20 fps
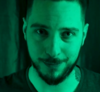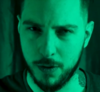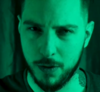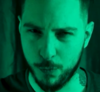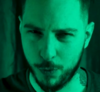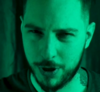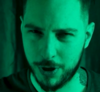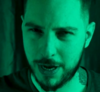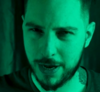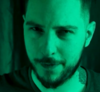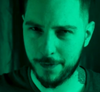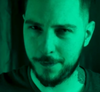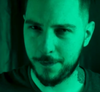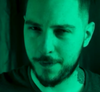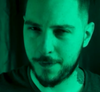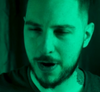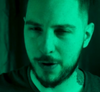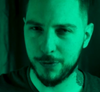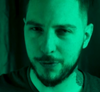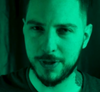And what I have
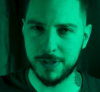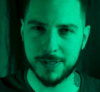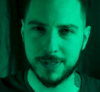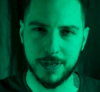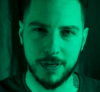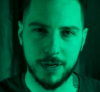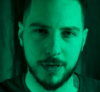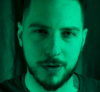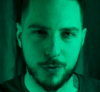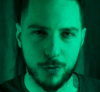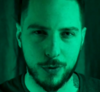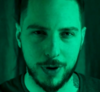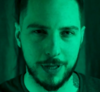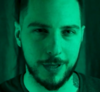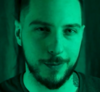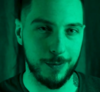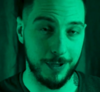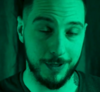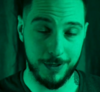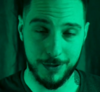found is
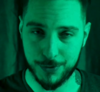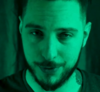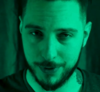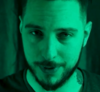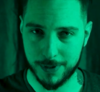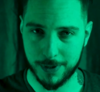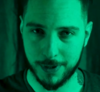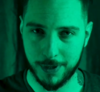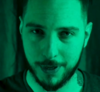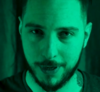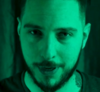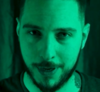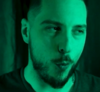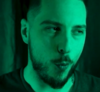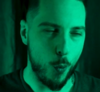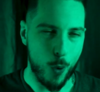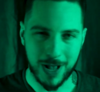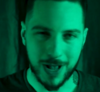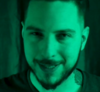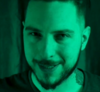incredibly interesting.
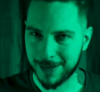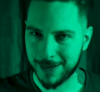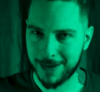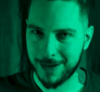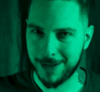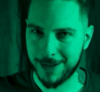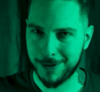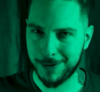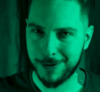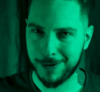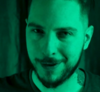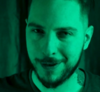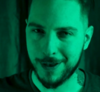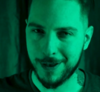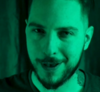Once again,